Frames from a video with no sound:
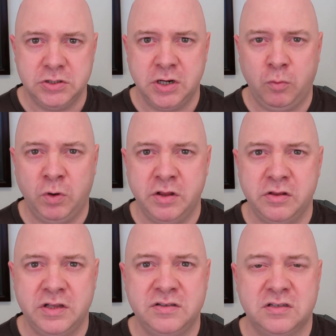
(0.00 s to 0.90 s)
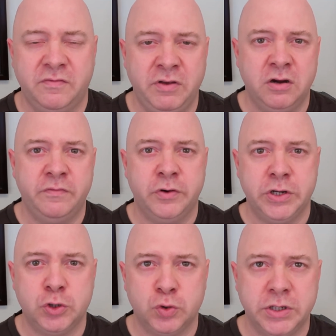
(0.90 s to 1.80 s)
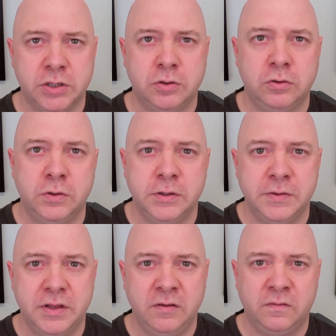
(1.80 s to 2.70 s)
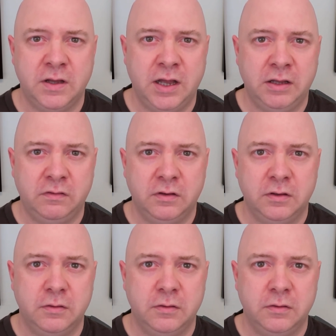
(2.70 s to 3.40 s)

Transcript: Now, one of the things that's very, very critical is that